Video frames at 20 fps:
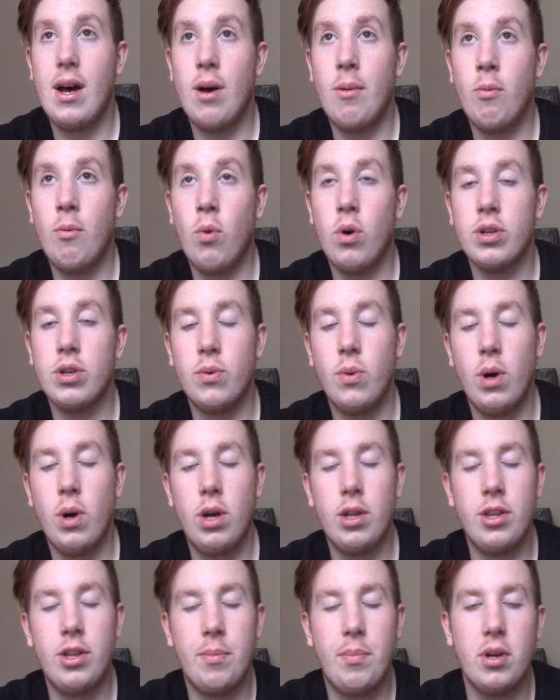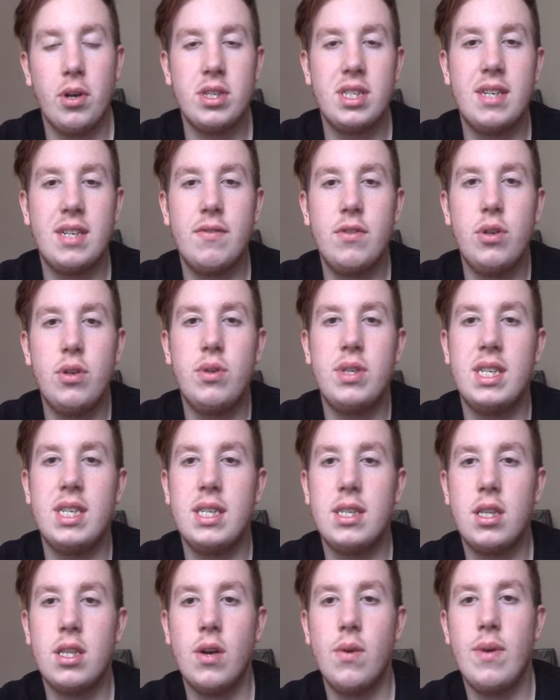What the positive news
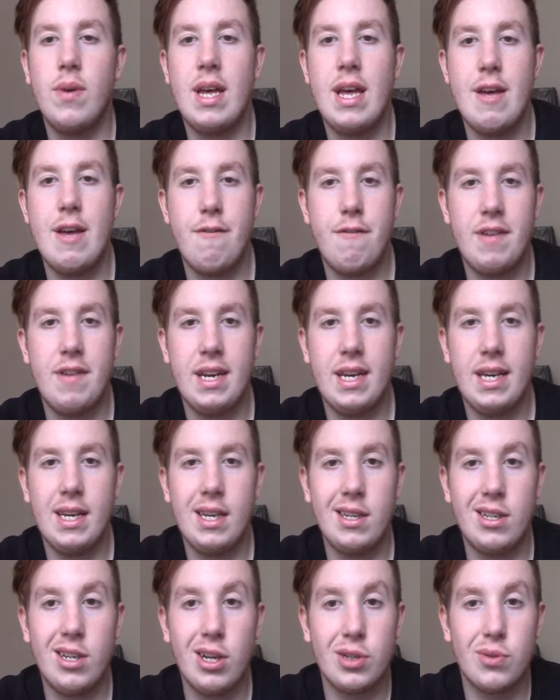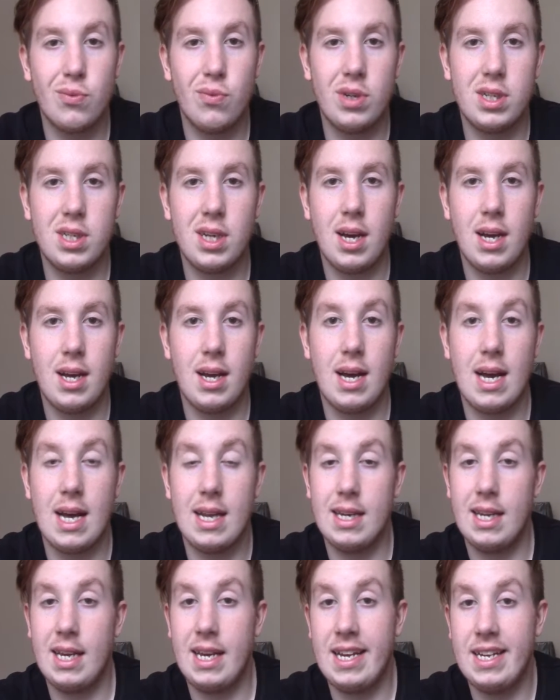is, though, if he doesn't retire
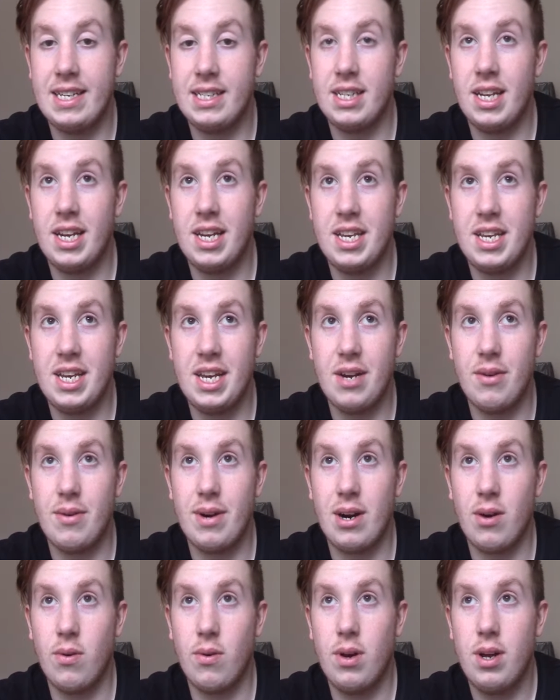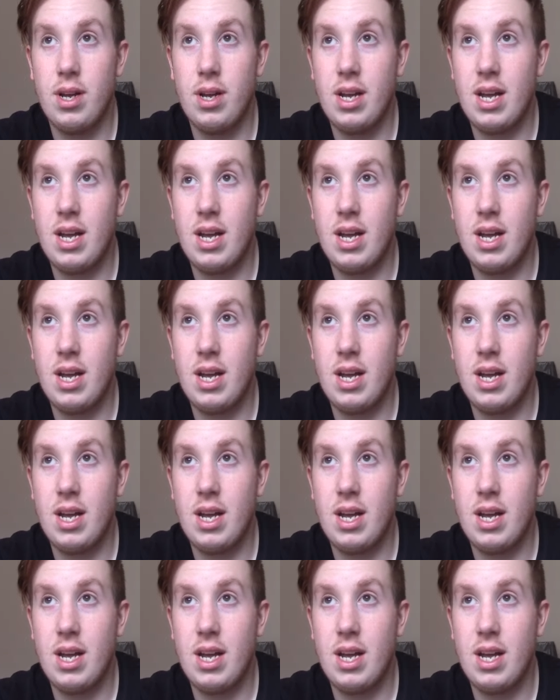and it is a year out,